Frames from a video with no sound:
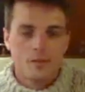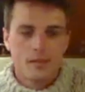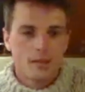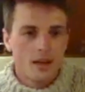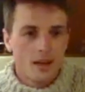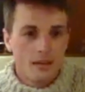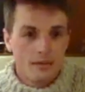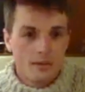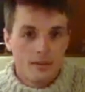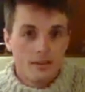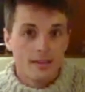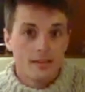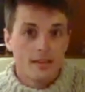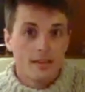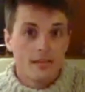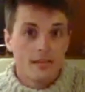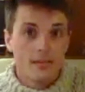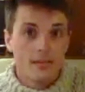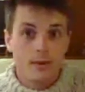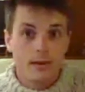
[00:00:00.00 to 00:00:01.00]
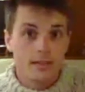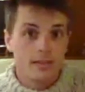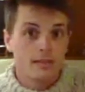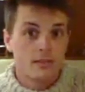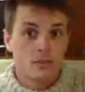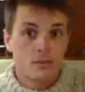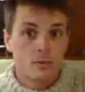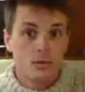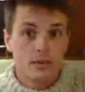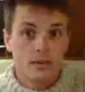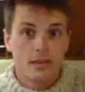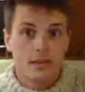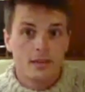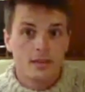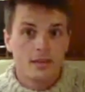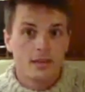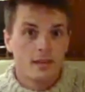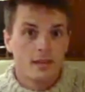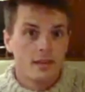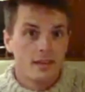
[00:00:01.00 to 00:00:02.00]
be confident that the practice is
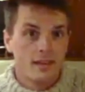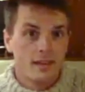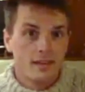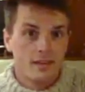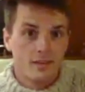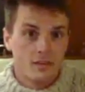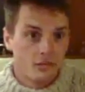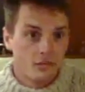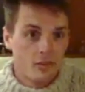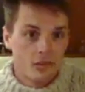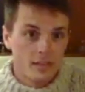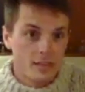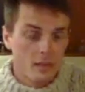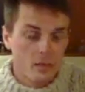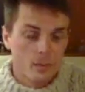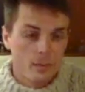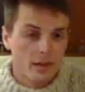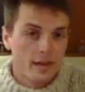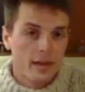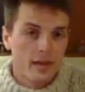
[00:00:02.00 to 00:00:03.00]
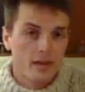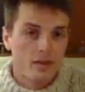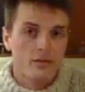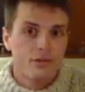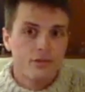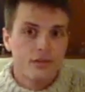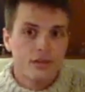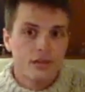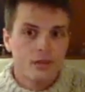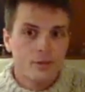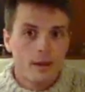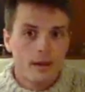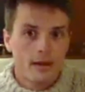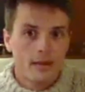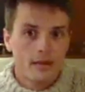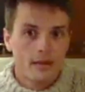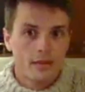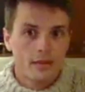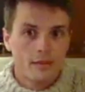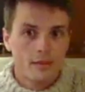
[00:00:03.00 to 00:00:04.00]
working, really, no matter how you feel
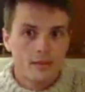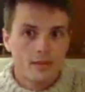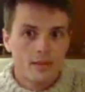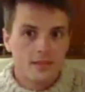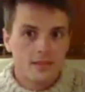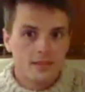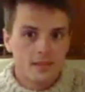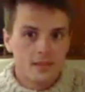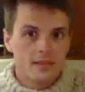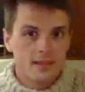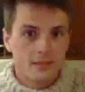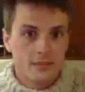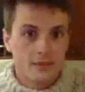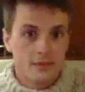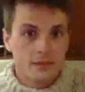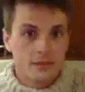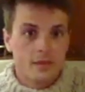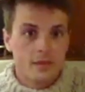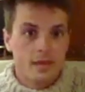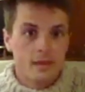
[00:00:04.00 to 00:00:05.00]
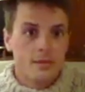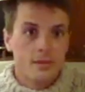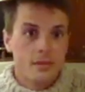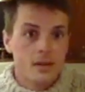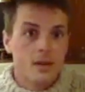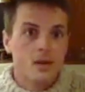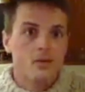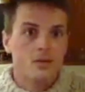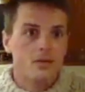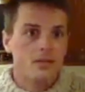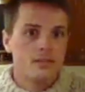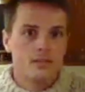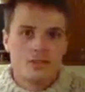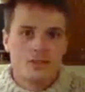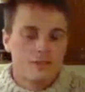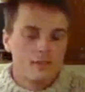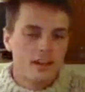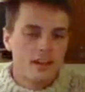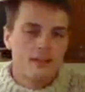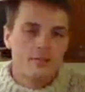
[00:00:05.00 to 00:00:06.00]
about it. I mean, scientifically now we know that
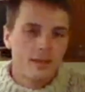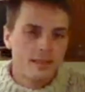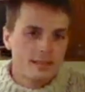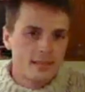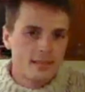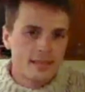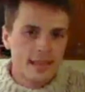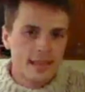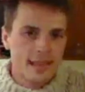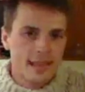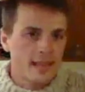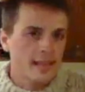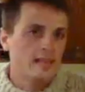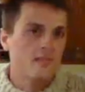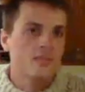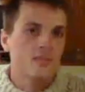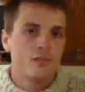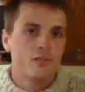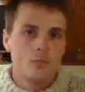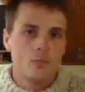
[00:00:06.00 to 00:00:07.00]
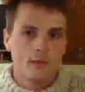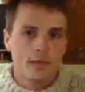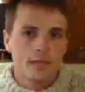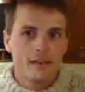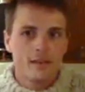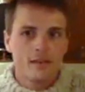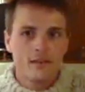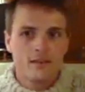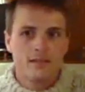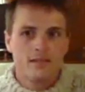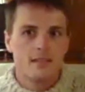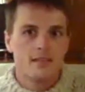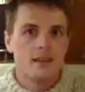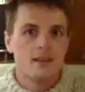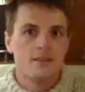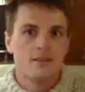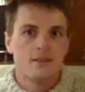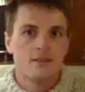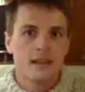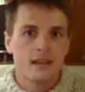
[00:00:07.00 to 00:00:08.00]
just 5 minutes a day, even for beginners, is
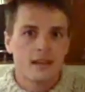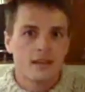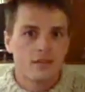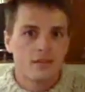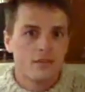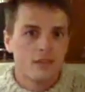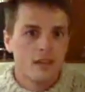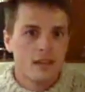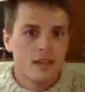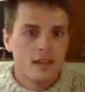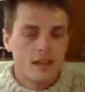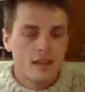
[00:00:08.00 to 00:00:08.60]
enough to have